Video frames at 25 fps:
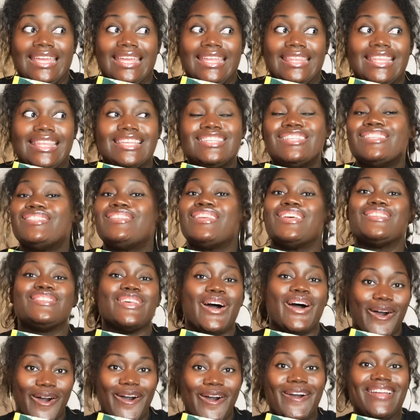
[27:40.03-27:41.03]
This is
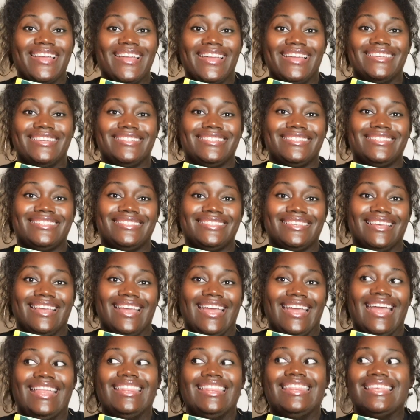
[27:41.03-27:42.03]
just August.
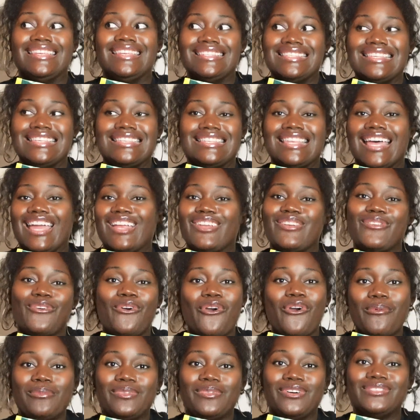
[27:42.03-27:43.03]
And this is like
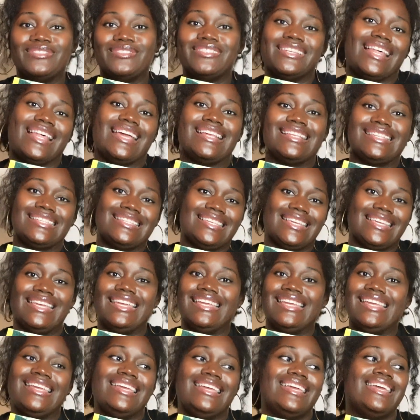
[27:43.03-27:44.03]
normal to like
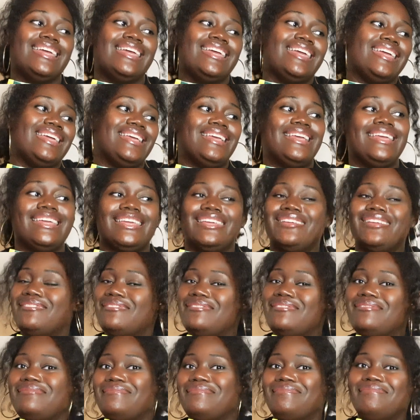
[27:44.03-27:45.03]
see
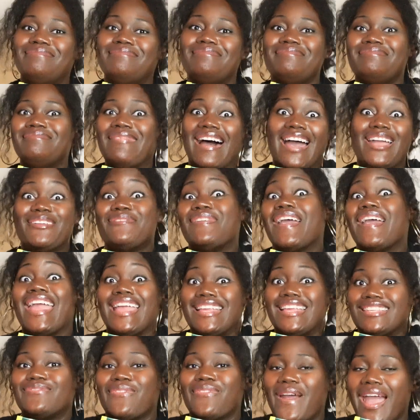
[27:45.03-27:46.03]
my
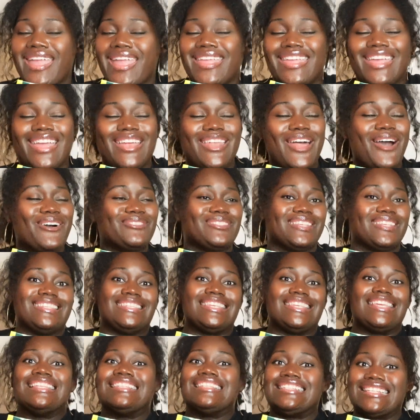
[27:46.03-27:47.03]
face, right? You know, to
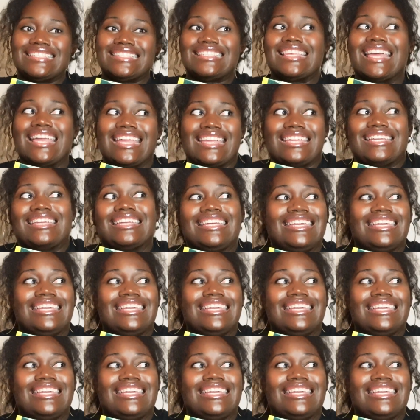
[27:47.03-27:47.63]
see just like